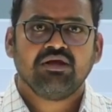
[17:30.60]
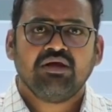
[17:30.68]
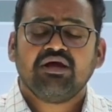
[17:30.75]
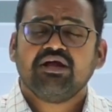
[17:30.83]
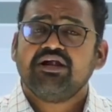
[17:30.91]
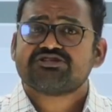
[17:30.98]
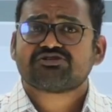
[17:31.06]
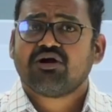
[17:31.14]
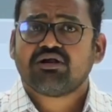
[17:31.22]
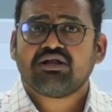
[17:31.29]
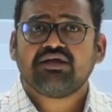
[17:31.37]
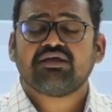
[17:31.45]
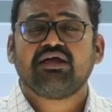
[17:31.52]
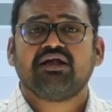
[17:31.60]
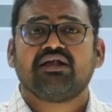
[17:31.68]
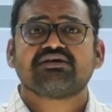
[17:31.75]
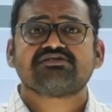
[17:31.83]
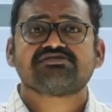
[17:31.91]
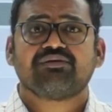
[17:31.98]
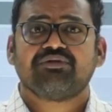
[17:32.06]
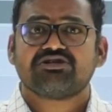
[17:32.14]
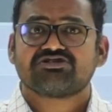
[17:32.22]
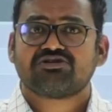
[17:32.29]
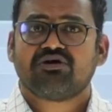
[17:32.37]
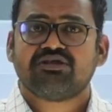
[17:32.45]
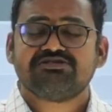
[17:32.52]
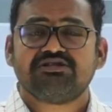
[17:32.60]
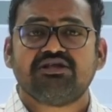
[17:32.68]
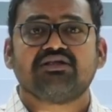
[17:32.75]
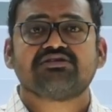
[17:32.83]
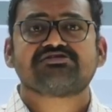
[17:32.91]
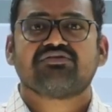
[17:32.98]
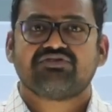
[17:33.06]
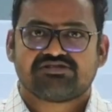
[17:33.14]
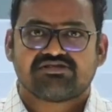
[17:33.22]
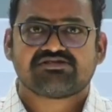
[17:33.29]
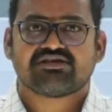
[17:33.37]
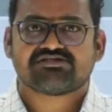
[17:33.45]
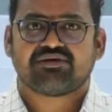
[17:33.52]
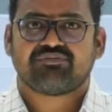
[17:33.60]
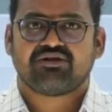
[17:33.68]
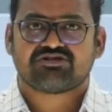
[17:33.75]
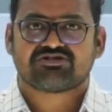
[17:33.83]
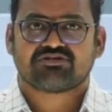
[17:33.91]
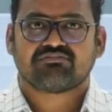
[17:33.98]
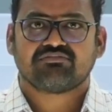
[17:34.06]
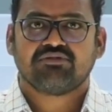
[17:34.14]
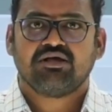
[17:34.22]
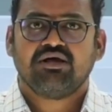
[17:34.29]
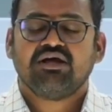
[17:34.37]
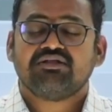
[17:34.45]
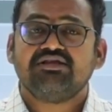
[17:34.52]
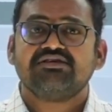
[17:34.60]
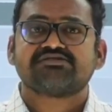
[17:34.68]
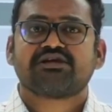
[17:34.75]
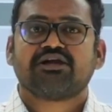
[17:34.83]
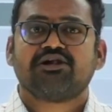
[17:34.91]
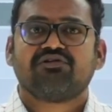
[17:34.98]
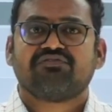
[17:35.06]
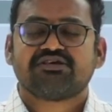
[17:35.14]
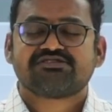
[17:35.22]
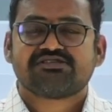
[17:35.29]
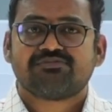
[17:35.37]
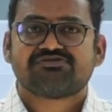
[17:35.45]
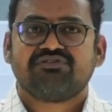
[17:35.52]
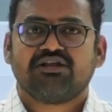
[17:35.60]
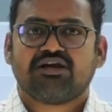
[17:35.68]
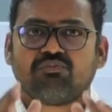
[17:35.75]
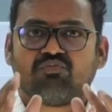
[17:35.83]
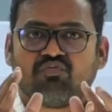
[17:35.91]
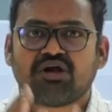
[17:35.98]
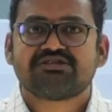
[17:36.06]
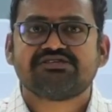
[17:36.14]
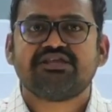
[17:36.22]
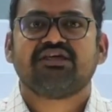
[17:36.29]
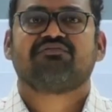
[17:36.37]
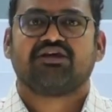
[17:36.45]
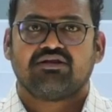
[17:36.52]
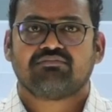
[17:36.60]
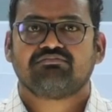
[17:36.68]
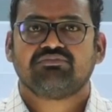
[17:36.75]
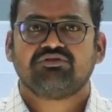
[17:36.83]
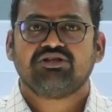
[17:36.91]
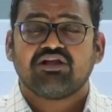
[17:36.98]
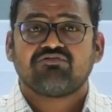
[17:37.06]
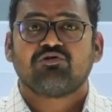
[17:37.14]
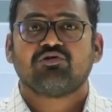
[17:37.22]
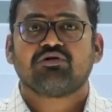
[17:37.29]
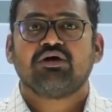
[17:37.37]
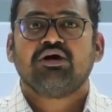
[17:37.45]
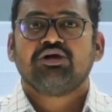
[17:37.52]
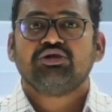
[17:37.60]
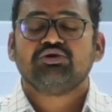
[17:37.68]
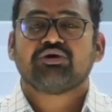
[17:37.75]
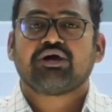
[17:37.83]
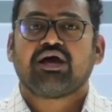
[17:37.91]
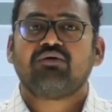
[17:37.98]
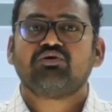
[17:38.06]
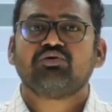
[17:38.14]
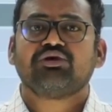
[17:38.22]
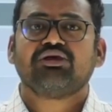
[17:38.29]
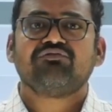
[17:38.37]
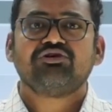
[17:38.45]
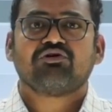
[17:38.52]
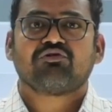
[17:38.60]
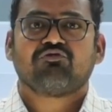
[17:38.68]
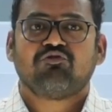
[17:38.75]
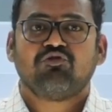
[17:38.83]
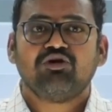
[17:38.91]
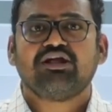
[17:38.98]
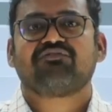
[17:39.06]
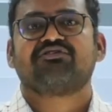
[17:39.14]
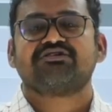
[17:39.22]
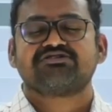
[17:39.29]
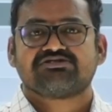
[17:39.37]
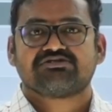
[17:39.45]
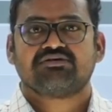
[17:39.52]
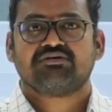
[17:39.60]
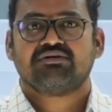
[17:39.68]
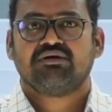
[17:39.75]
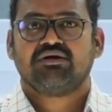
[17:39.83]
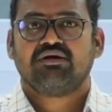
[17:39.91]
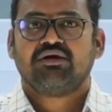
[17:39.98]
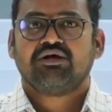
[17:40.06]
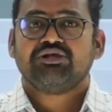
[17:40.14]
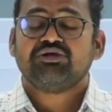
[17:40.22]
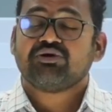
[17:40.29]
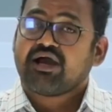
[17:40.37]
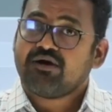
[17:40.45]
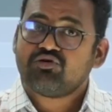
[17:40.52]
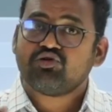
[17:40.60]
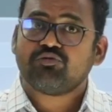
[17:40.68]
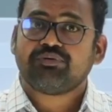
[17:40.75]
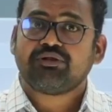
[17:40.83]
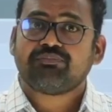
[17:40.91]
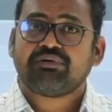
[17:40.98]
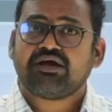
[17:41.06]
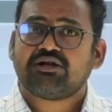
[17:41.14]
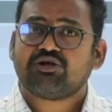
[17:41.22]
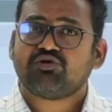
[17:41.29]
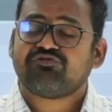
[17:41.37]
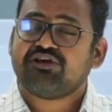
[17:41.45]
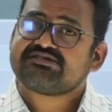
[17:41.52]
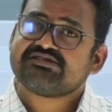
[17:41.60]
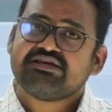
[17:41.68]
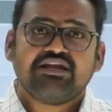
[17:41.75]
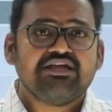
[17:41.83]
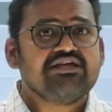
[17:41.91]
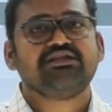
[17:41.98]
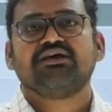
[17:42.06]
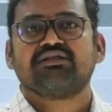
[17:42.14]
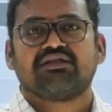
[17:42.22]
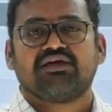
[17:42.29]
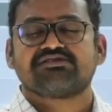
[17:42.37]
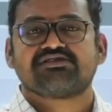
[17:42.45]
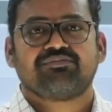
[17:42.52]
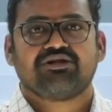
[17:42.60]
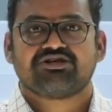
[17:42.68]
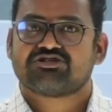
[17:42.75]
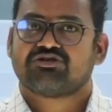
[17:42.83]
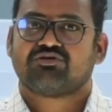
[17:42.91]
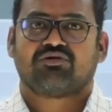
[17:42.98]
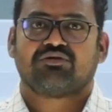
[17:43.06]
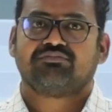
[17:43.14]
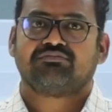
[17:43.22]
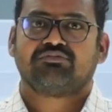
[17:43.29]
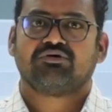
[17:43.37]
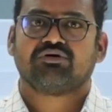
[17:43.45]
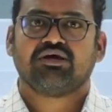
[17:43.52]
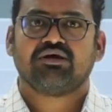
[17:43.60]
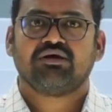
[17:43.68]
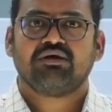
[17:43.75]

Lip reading: It is not like GATE examination or engineering services examination. These kind of exams will come once in a while. Therefore, you have to give your full efforts. You have to prepare to face anything in the examination hall. Okay?